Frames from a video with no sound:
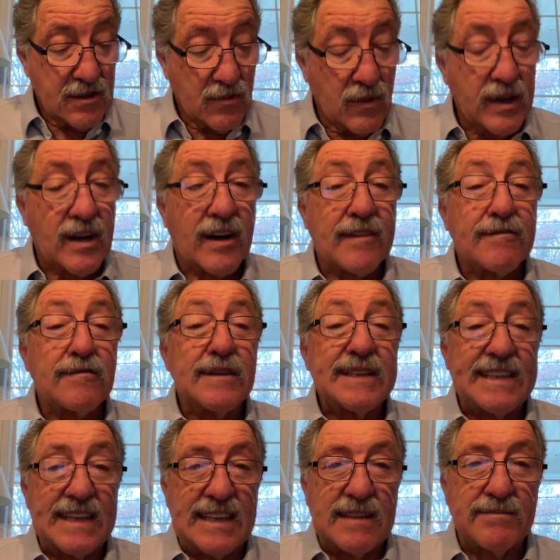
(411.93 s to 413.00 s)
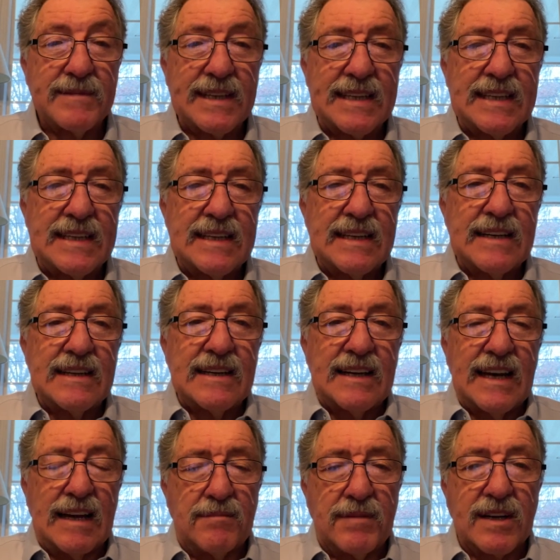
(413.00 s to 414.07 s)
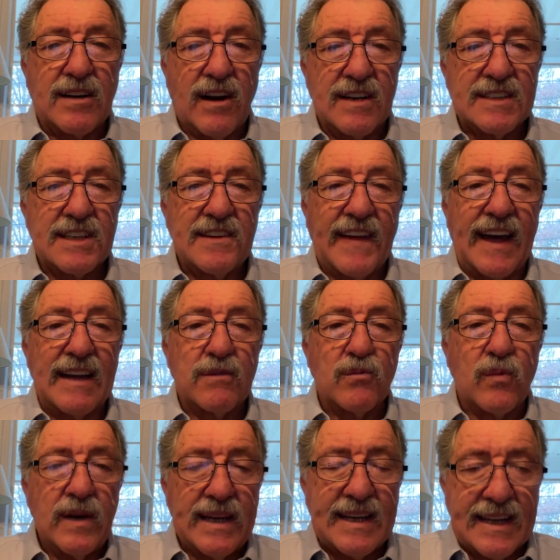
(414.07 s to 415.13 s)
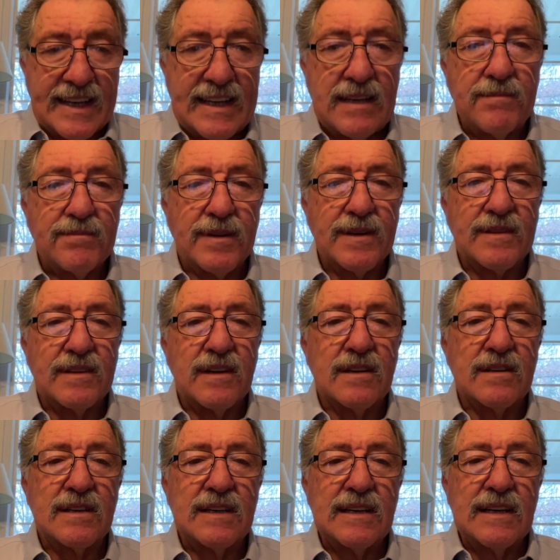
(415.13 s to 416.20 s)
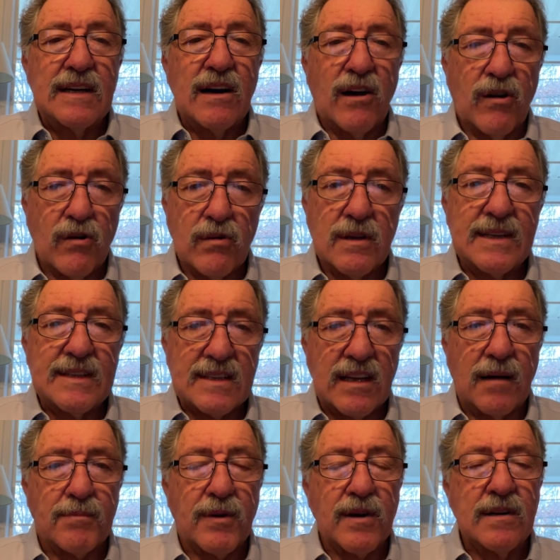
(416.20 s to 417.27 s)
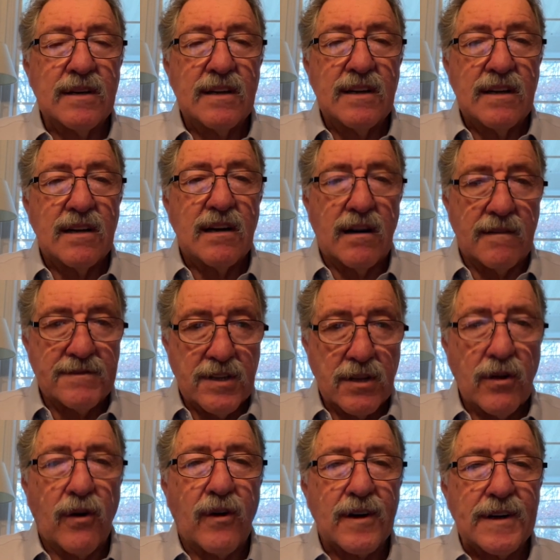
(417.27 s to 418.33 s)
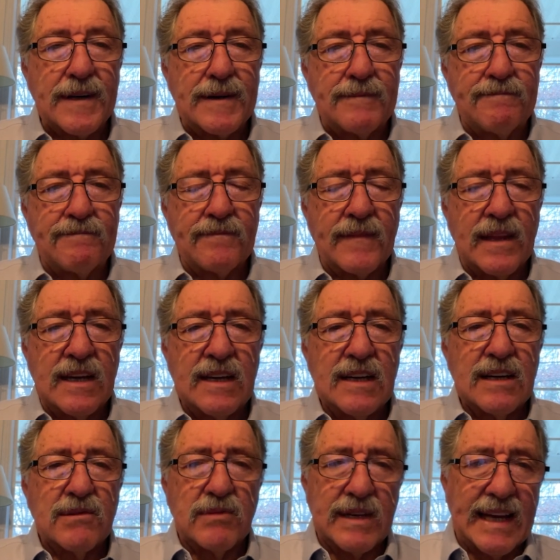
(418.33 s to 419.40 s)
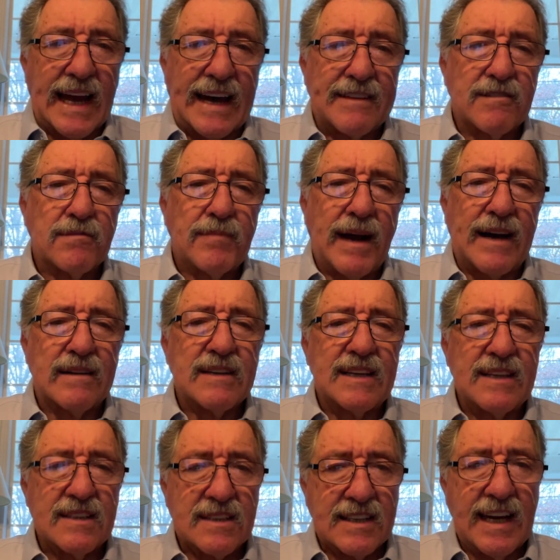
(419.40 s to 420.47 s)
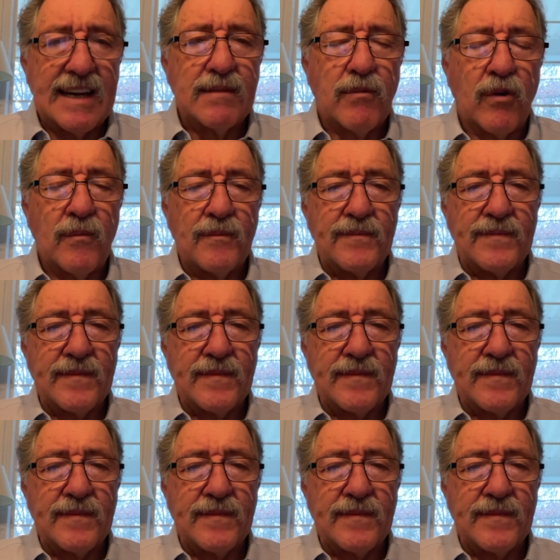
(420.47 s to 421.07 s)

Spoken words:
We are redeemed. And because of that, we keep the Holy Supper of the Lord. We gather about His table